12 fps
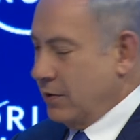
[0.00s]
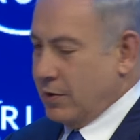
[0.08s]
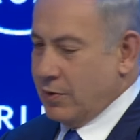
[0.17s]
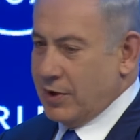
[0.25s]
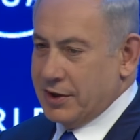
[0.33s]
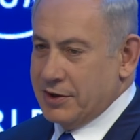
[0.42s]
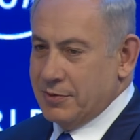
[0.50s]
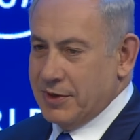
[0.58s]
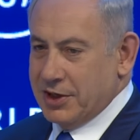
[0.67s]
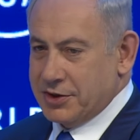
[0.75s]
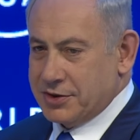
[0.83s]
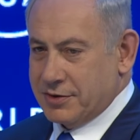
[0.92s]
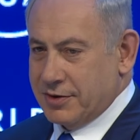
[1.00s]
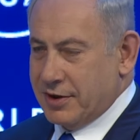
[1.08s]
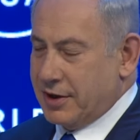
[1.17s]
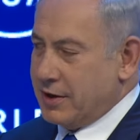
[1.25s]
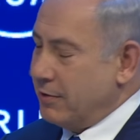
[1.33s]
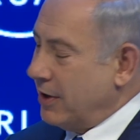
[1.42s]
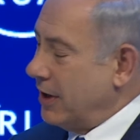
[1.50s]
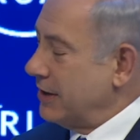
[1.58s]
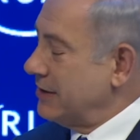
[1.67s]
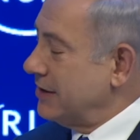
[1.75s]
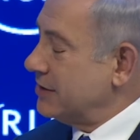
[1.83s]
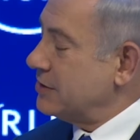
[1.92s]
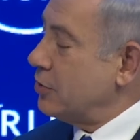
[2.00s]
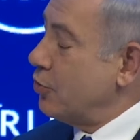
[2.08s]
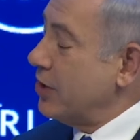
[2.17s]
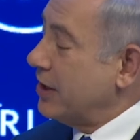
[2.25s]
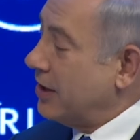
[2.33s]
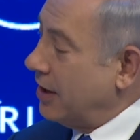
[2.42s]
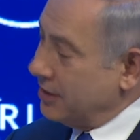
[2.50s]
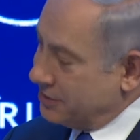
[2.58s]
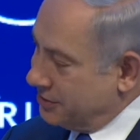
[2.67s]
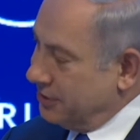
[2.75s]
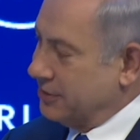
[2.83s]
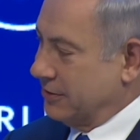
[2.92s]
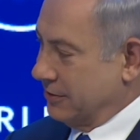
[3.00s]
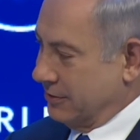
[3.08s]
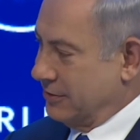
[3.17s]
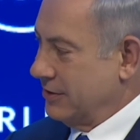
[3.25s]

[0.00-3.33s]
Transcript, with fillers: We wanted to make sure that Iran doesn't reconstitute